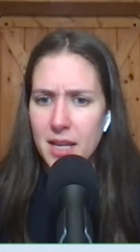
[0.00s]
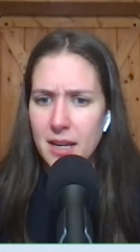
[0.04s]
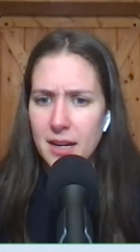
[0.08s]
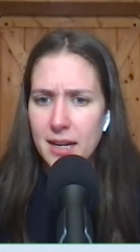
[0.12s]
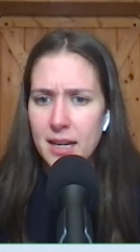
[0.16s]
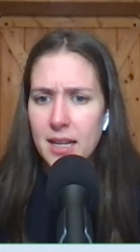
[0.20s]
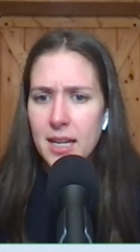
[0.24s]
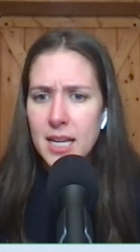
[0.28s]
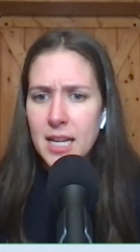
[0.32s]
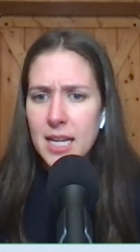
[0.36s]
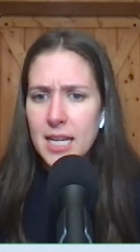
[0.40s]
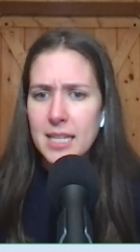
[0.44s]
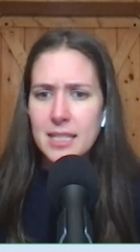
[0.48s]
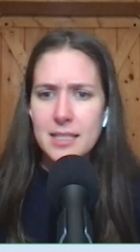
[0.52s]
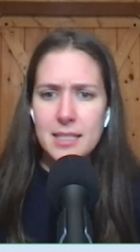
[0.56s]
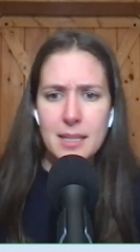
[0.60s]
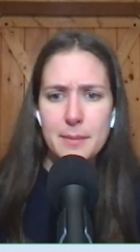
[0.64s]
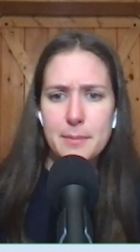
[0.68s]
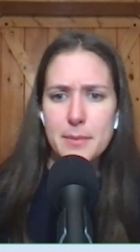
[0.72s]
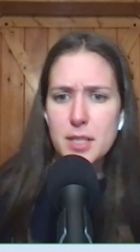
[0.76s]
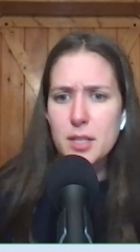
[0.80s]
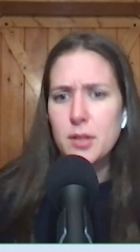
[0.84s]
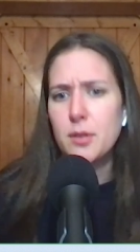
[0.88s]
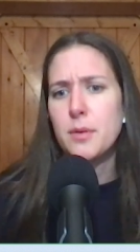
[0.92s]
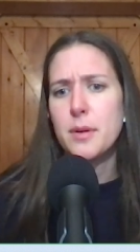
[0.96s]
And he
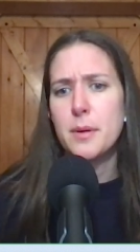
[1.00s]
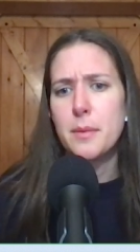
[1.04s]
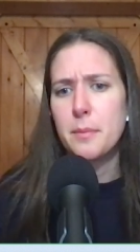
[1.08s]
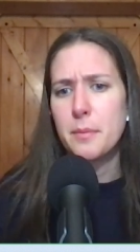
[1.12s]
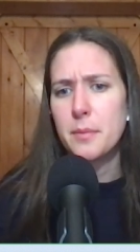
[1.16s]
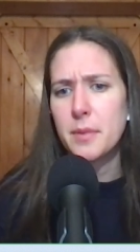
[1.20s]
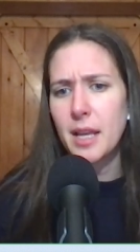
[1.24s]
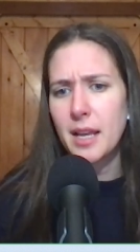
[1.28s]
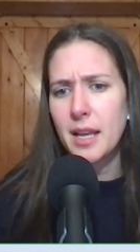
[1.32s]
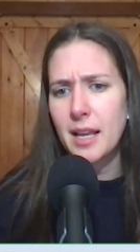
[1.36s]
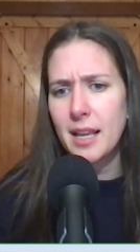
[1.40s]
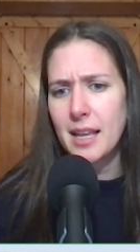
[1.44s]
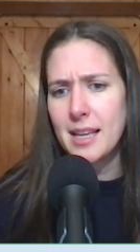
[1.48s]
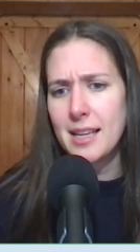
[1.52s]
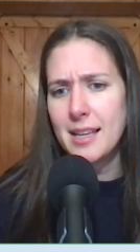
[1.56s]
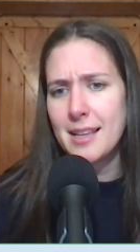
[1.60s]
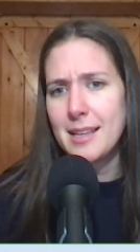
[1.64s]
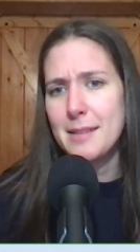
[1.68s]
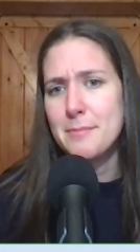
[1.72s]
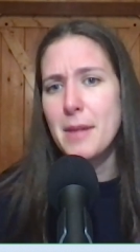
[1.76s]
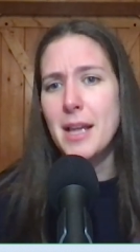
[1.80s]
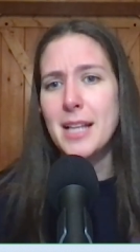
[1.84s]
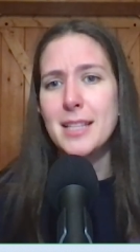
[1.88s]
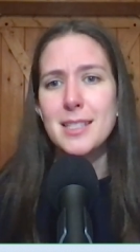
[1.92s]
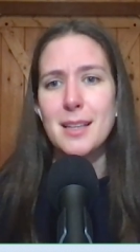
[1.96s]
seemed to, um, like, he, he
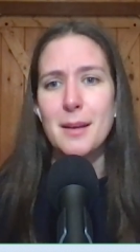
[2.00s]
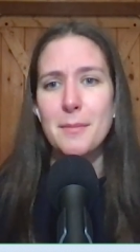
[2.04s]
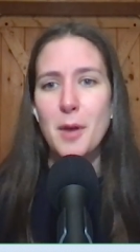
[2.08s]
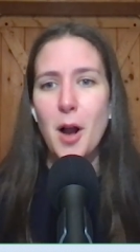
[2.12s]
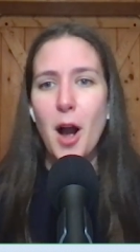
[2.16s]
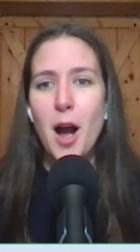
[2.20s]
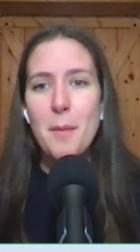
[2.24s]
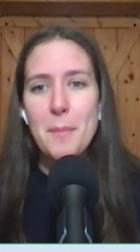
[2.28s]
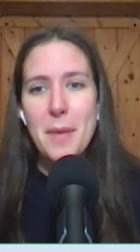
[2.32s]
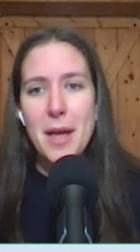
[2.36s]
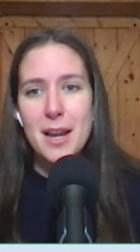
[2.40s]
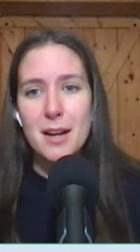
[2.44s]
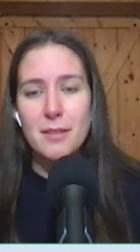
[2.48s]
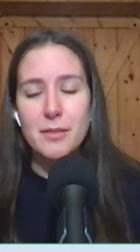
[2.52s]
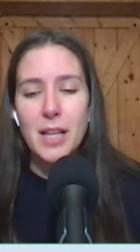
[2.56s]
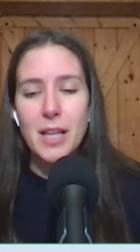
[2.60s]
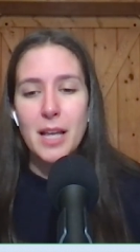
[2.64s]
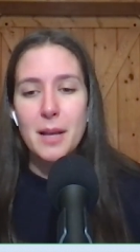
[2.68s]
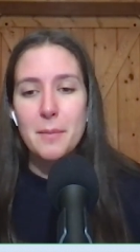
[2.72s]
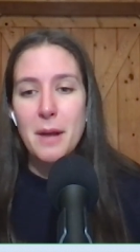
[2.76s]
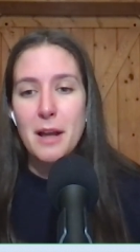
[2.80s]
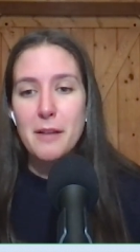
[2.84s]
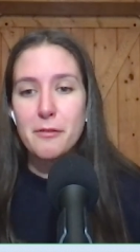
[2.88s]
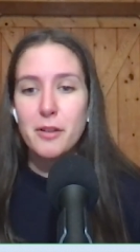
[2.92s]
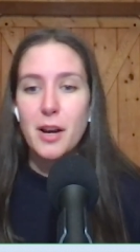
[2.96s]
made some comment of,
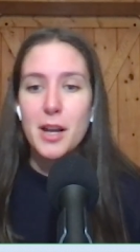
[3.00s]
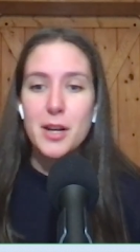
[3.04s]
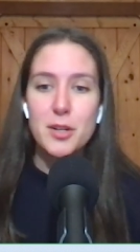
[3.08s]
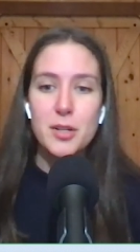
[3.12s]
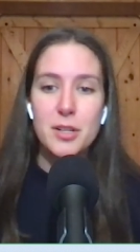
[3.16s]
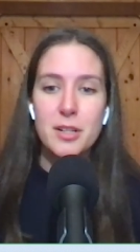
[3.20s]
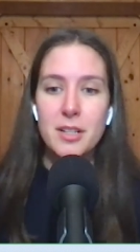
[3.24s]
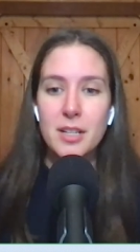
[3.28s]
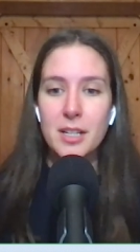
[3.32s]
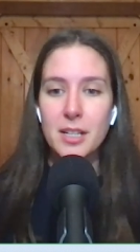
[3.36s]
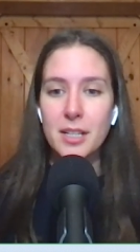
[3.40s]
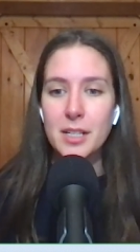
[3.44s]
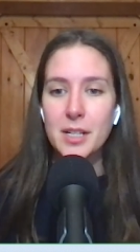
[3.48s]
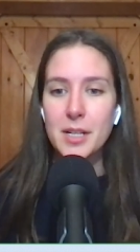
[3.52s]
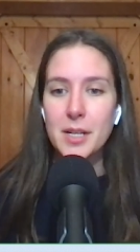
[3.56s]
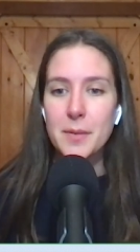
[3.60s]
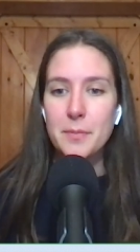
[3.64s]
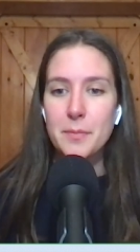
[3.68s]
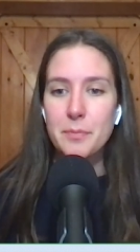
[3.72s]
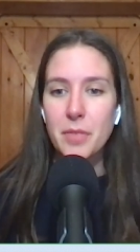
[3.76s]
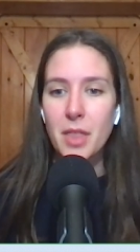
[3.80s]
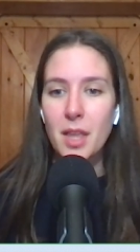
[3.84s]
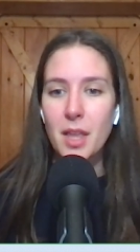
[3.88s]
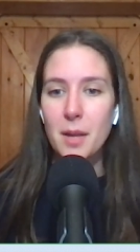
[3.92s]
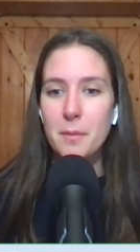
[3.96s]
like, my friend
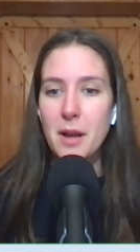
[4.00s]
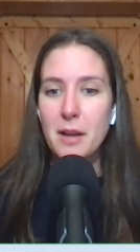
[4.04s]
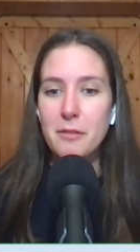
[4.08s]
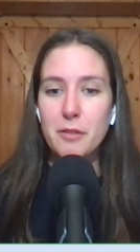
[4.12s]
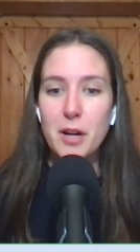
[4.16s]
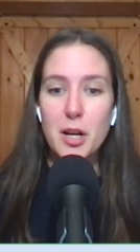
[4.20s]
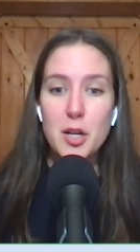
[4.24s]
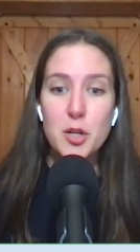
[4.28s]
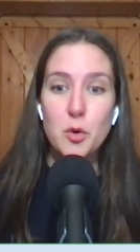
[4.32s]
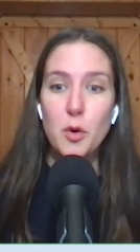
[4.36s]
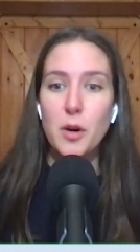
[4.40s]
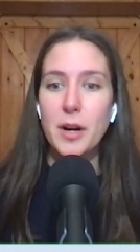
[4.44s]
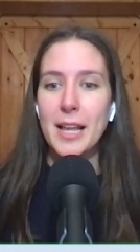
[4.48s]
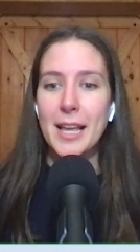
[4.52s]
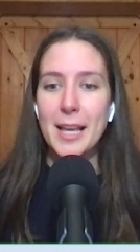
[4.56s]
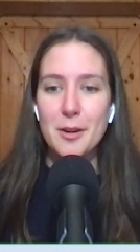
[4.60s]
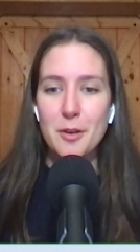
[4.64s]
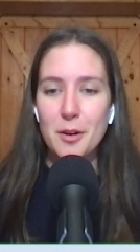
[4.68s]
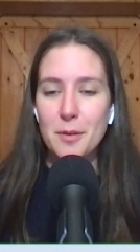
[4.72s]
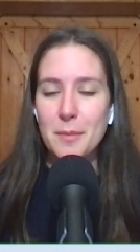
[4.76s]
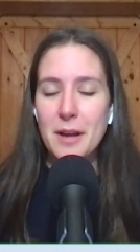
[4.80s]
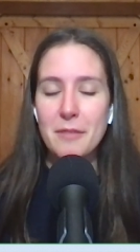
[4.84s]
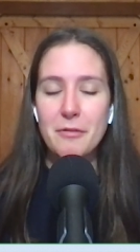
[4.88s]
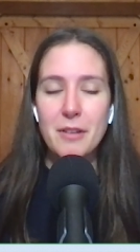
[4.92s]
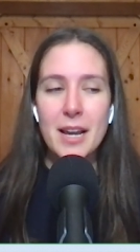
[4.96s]
my friend Jordan or
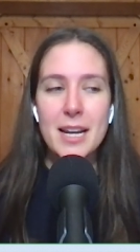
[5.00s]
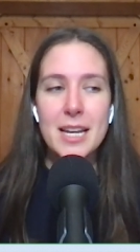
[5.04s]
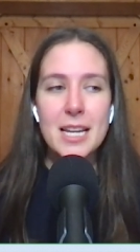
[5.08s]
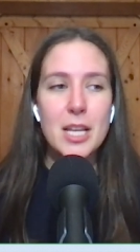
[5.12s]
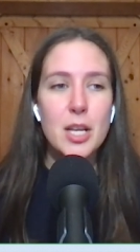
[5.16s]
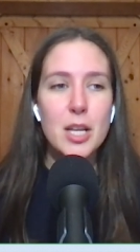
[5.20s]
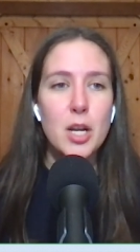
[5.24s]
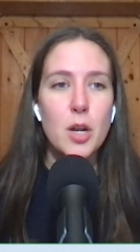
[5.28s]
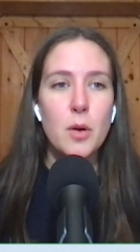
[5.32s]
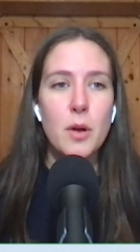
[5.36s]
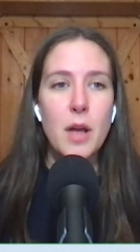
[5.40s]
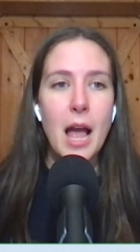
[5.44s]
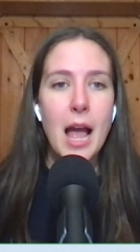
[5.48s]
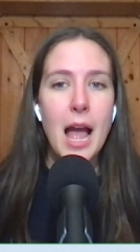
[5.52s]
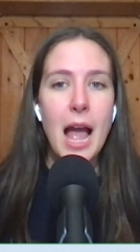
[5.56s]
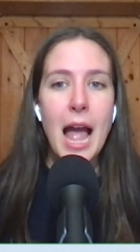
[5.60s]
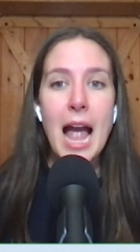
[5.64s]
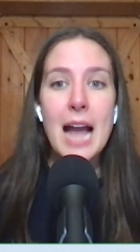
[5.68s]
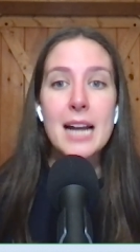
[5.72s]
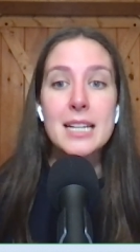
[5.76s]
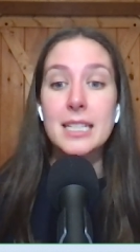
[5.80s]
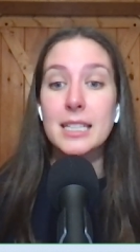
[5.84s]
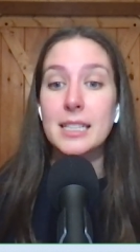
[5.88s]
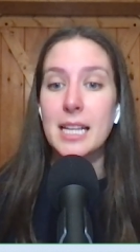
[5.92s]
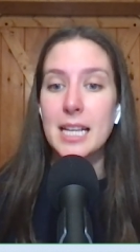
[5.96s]
my friend, you know,
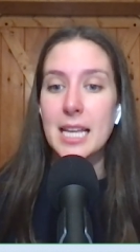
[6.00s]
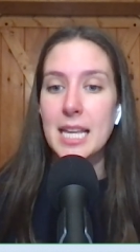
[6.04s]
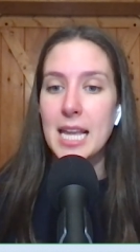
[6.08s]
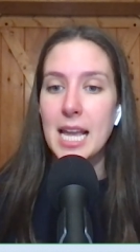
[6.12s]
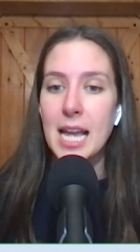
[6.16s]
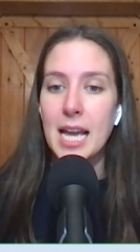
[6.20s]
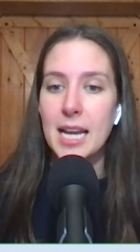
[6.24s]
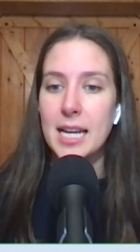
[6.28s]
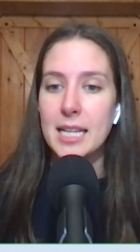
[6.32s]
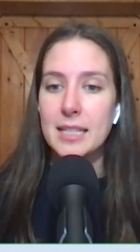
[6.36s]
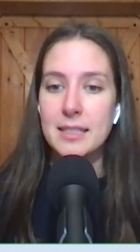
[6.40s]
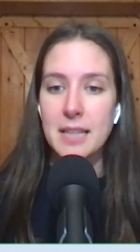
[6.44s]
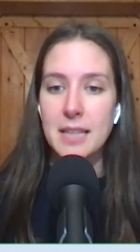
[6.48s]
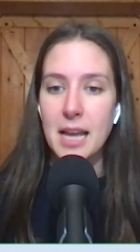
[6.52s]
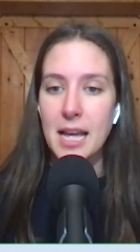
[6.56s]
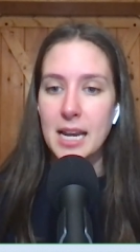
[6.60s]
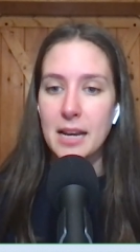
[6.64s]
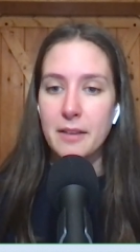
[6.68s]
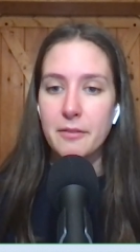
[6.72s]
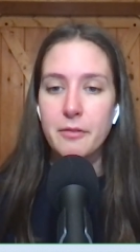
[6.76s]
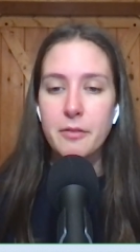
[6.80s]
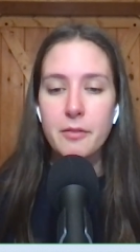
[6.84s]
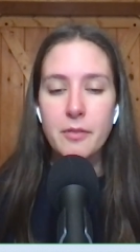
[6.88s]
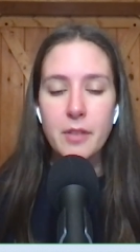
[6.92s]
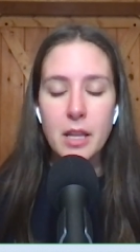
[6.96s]
acting like he had inside
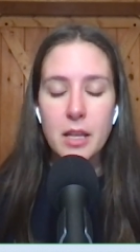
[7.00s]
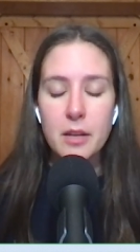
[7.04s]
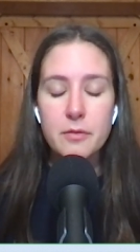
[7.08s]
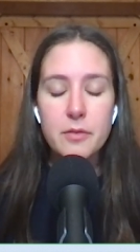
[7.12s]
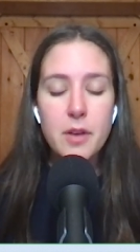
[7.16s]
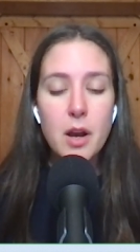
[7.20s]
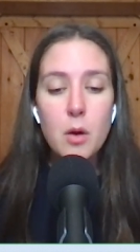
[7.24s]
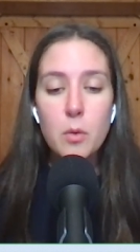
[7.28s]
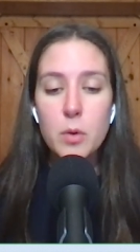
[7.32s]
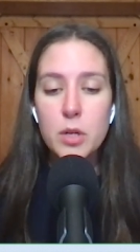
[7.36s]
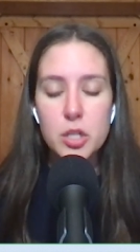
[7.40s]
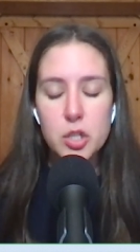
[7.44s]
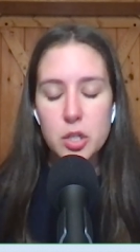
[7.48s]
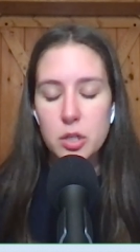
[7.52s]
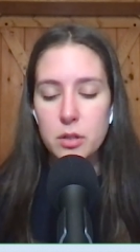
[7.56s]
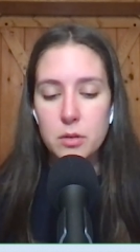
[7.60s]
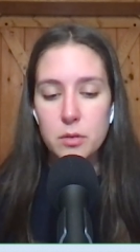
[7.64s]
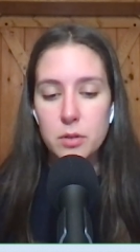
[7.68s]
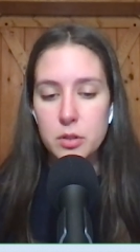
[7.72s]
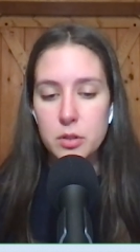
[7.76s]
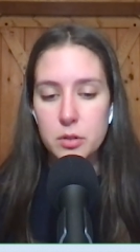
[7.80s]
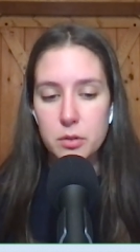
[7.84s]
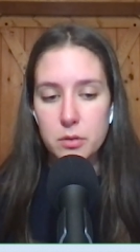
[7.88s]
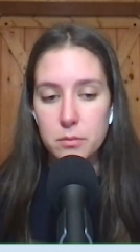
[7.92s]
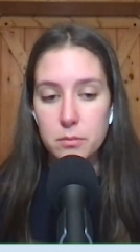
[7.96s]
inf- info, which
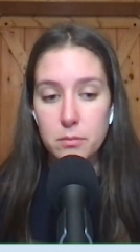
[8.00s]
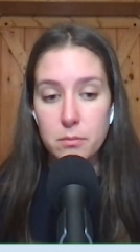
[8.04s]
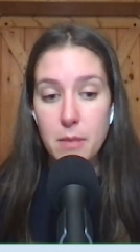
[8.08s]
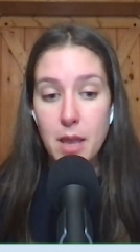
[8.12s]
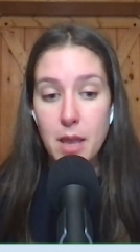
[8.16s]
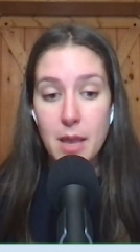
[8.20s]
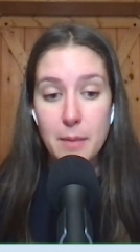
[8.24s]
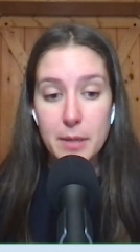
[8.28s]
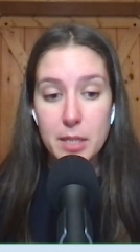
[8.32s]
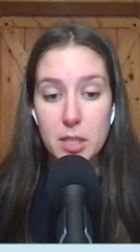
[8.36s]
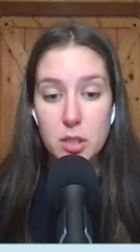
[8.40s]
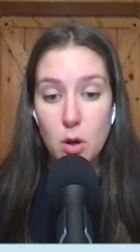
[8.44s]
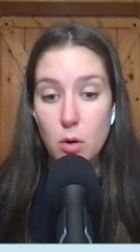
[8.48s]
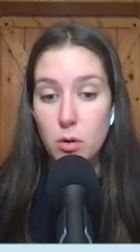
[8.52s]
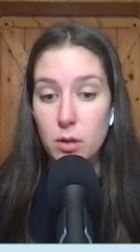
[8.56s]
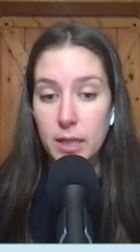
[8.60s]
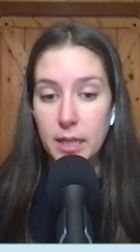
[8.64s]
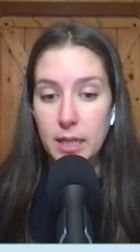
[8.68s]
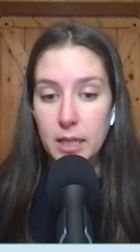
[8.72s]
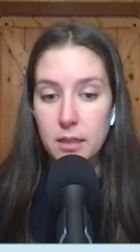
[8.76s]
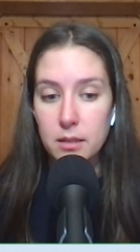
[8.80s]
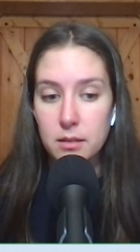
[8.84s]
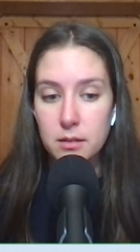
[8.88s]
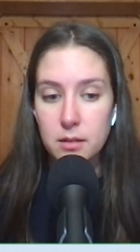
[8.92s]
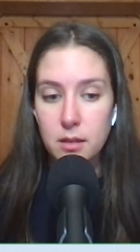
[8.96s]
which may be
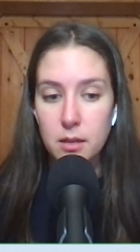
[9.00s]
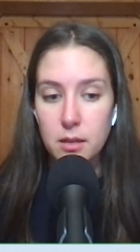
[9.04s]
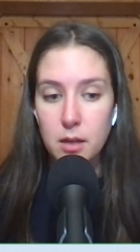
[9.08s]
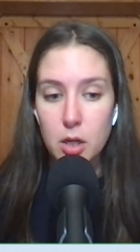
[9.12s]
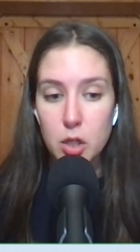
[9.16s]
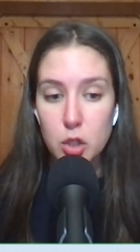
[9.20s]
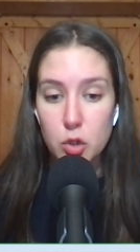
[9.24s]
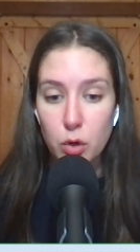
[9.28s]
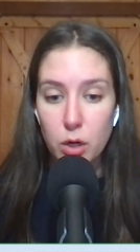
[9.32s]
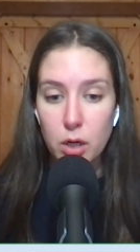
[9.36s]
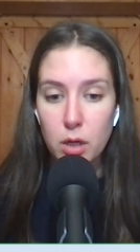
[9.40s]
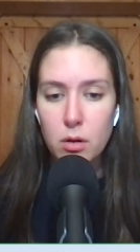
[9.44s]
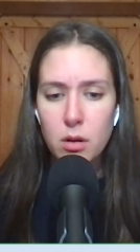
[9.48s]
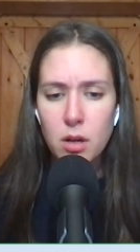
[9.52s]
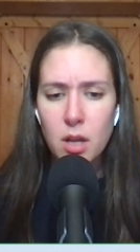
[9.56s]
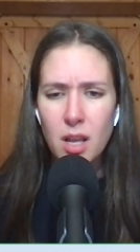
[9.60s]
totally untrue. It